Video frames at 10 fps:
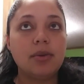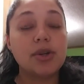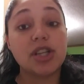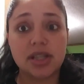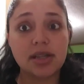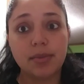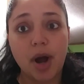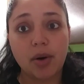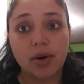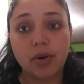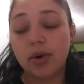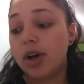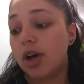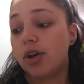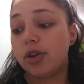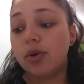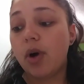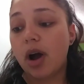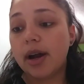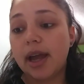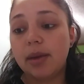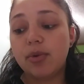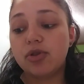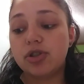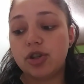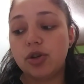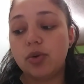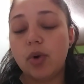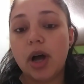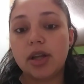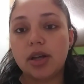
which is tomorrow, you are able to